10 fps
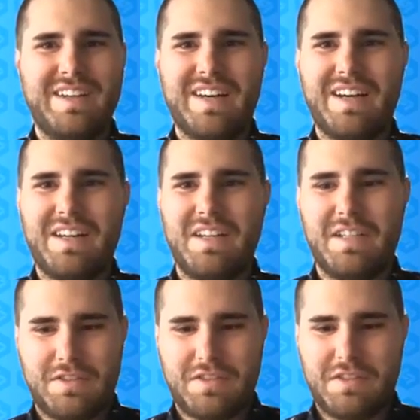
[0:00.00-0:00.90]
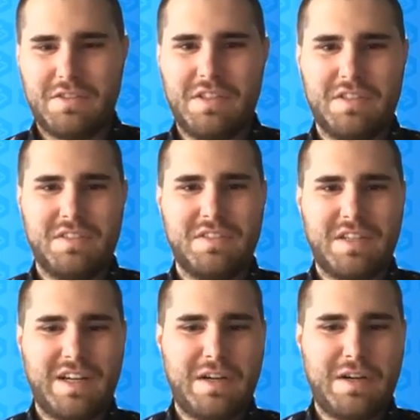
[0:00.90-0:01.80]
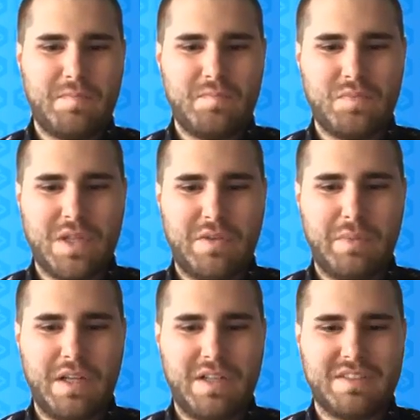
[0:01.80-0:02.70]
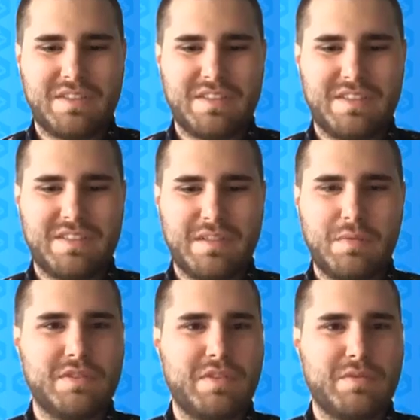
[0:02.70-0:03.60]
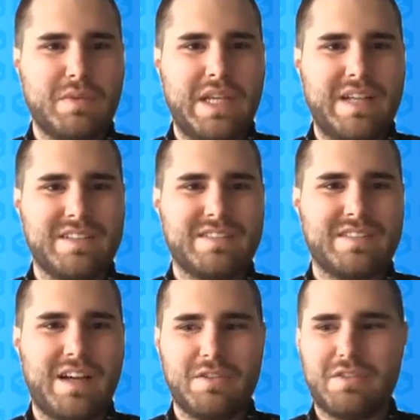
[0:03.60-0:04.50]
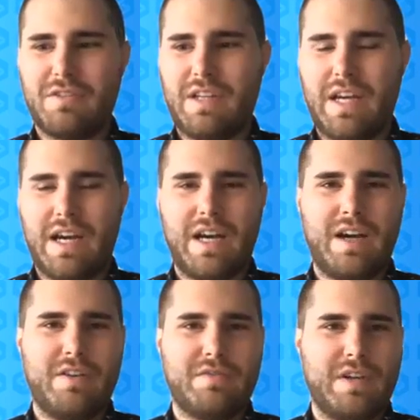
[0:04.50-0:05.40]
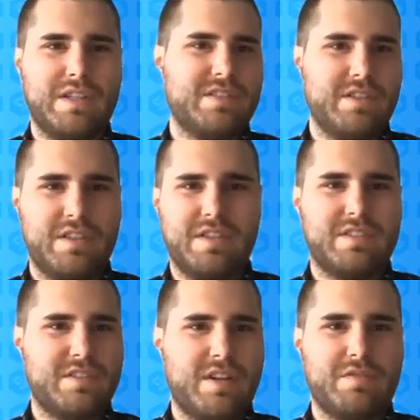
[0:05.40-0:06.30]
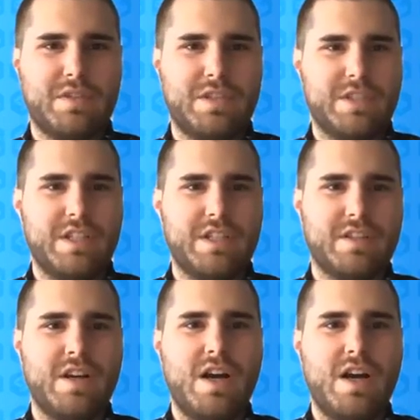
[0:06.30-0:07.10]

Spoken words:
Interesting to hear everybody else. Similar to everybody else, also I started as a software engineer,